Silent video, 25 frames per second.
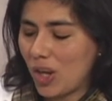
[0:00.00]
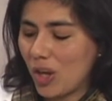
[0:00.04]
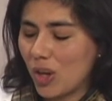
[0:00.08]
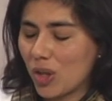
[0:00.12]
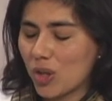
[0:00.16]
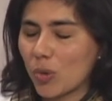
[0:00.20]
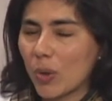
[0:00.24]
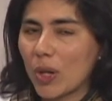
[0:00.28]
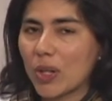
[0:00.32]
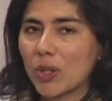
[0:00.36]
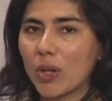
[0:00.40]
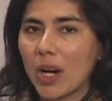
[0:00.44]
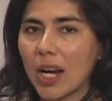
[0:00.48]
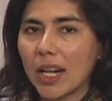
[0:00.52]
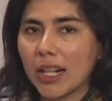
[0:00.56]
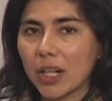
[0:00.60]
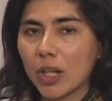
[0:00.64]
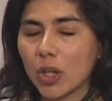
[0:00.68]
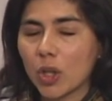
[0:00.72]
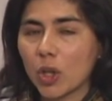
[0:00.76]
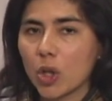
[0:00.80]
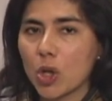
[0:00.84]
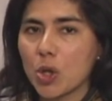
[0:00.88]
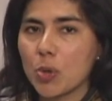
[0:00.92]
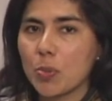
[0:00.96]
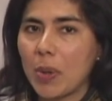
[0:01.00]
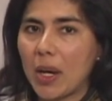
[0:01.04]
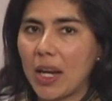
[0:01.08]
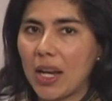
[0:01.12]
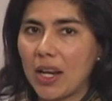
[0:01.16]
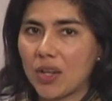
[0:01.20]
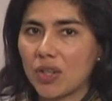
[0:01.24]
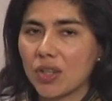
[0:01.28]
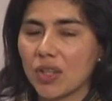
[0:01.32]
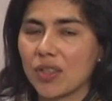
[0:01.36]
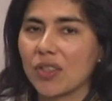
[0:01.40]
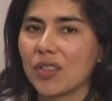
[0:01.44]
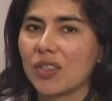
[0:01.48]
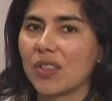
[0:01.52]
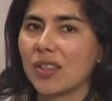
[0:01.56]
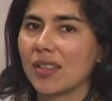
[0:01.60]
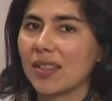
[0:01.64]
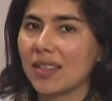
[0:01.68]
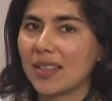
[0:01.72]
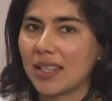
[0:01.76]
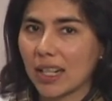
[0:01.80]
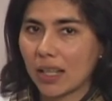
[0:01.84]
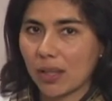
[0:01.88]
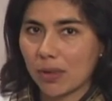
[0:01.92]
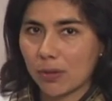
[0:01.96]
So I try to encourage patients to
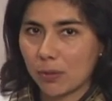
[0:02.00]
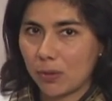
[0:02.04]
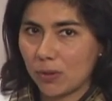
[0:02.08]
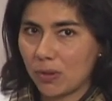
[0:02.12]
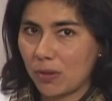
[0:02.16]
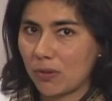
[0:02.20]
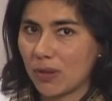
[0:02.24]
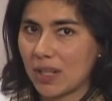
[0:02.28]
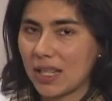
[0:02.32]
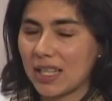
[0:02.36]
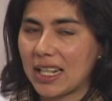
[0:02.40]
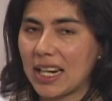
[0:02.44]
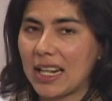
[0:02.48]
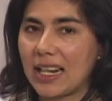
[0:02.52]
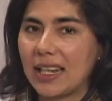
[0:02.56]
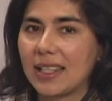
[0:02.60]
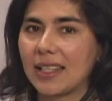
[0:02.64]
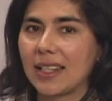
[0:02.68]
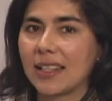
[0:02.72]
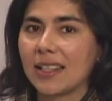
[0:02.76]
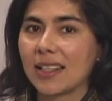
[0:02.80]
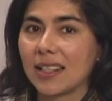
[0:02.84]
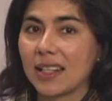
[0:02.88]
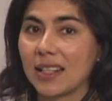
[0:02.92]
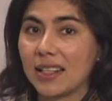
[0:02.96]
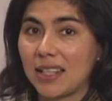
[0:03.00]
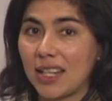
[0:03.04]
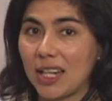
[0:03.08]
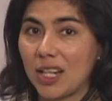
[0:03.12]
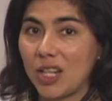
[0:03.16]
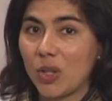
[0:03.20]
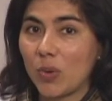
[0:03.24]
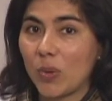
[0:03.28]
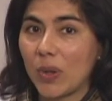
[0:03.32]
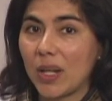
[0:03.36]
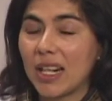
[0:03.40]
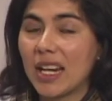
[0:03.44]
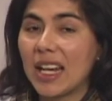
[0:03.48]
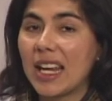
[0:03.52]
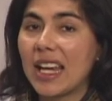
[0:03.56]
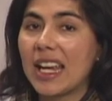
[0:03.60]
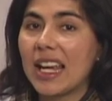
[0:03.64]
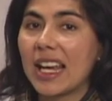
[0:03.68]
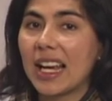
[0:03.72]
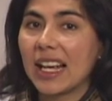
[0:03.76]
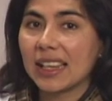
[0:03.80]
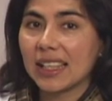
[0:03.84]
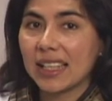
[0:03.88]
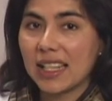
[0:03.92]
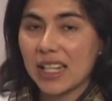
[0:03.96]
stick through the Restasis, continue it
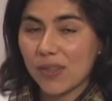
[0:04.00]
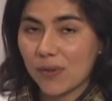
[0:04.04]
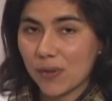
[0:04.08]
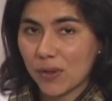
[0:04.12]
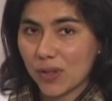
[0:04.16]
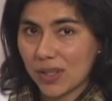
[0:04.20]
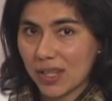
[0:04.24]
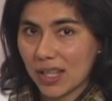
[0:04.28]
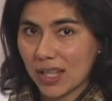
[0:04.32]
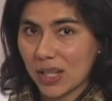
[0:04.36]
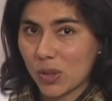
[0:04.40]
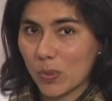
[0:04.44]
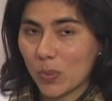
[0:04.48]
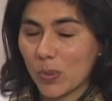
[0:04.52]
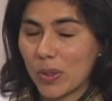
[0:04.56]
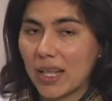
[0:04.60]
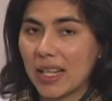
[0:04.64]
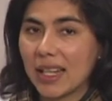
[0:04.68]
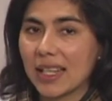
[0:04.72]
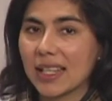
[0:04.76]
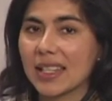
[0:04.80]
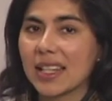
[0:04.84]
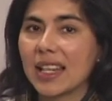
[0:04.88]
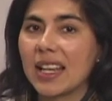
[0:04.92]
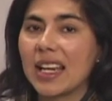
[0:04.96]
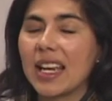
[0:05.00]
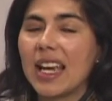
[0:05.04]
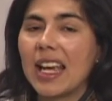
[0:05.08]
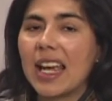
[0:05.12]
at least for 6 weeks,